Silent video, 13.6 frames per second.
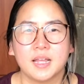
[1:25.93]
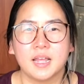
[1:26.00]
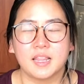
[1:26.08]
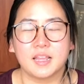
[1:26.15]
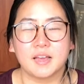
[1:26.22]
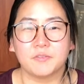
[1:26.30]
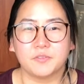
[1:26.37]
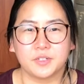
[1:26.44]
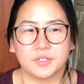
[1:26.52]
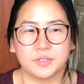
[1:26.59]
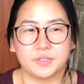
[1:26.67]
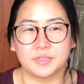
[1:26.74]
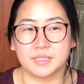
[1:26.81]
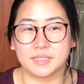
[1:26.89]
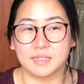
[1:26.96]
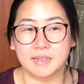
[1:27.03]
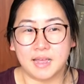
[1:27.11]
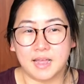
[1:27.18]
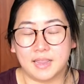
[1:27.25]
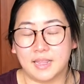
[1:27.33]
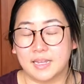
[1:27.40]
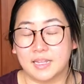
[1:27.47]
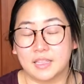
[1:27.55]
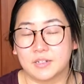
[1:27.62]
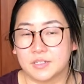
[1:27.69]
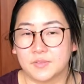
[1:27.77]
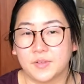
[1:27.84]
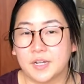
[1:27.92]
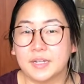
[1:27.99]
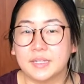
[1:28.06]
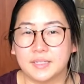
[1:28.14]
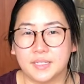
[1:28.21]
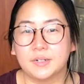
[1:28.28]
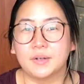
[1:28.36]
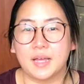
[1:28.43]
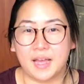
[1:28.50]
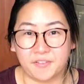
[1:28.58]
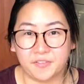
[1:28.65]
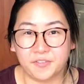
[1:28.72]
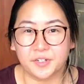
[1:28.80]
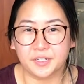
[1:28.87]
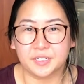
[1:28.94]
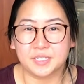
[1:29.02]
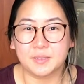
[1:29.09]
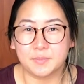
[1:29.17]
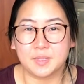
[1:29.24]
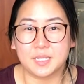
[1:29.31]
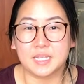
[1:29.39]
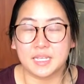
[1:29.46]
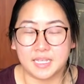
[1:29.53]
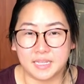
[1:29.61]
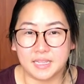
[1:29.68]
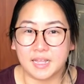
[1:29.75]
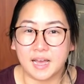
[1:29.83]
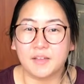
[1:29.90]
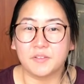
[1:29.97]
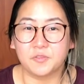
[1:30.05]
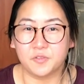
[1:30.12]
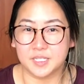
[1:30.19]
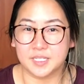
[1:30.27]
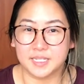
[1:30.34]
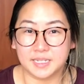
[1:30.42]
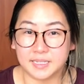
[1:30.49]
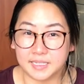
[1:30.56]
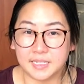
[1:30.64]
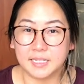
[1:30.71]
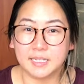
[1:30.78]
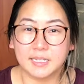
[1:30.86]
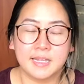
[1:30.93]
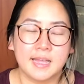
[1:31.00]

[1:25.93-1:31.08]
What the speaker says: that feels like there's very little effort to be in that physically,